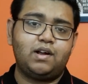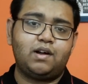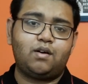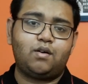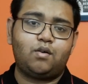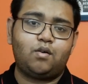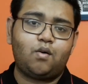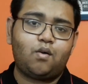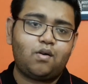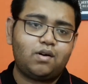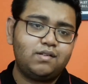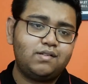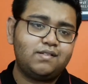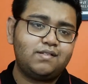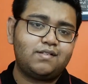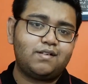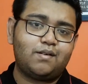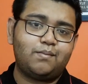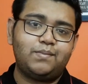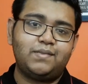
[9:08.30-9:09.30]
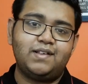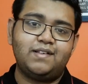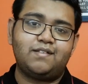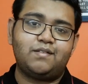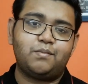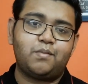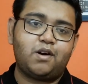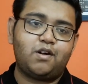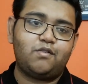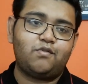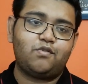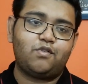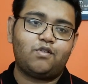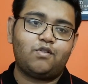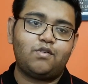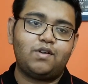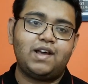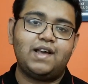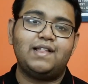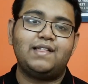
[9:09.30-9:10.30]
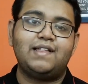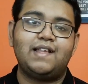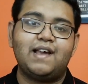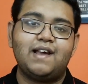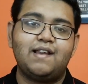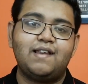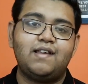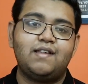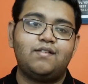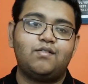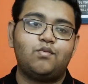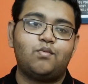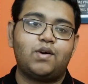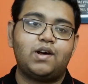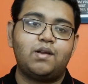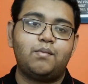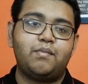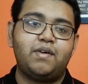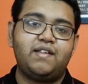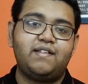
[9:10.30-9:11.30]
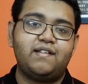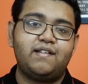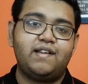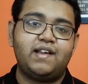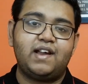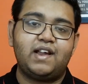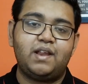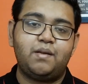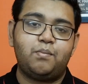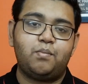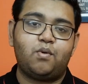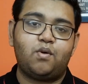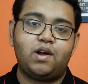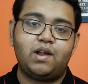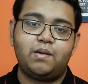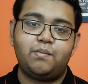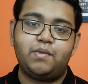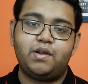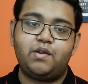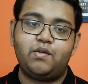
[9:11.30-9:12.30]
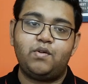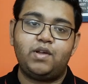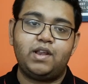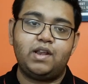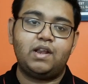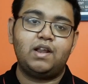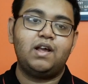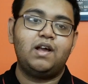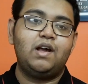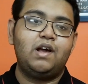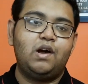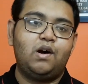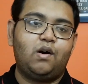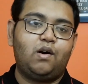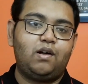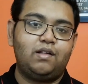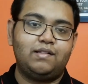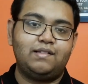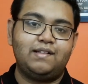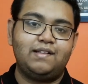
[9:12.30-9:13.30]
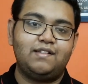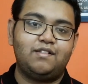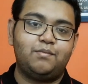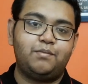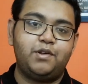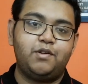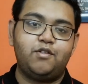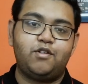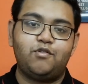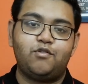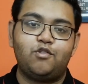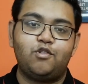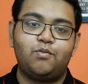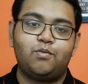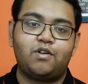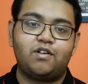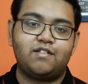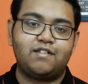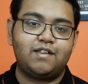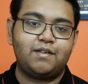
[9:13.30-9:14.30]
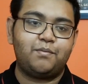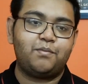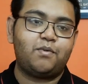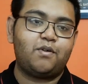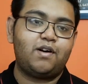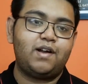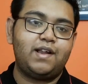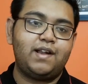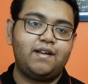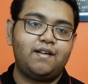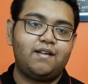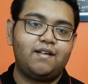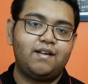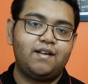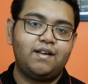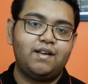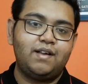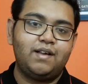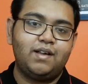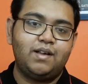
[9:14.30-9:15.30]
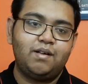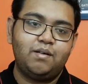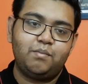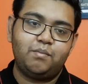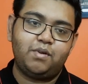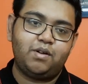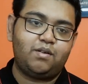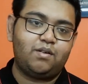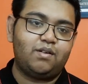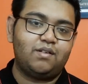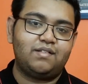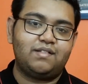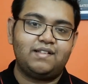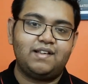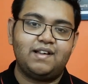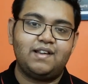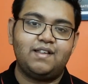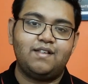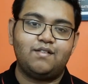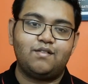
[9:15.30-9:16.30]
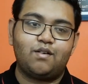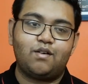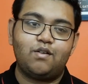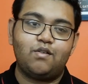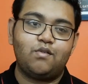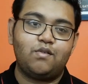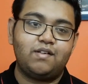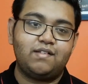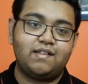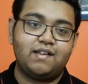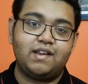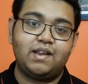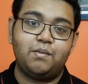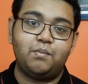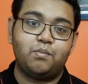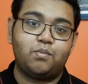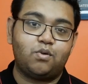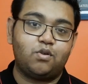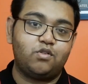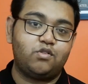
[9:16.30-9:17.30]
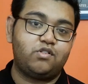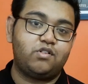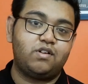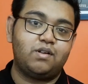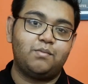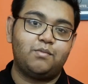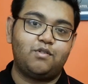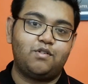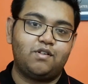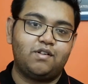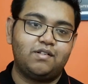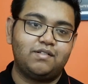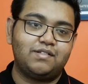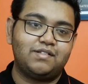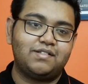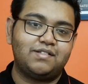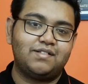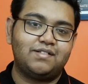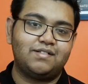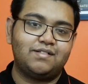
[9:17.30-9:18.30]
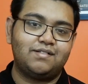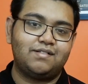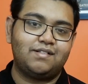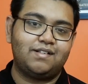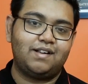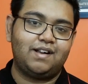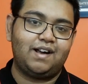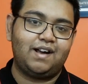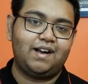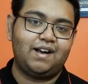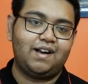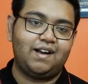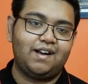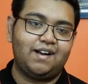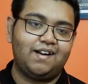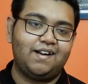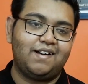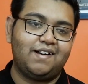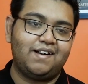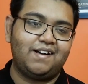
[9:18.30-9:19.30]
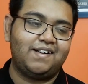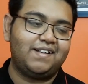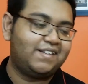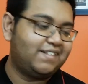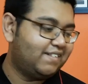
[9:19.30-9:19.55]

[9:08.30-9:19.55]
the cons of this smartphone, and there is one major negative point between all these beautiful positive point, because there is always an imposter among us. Ha ha ha.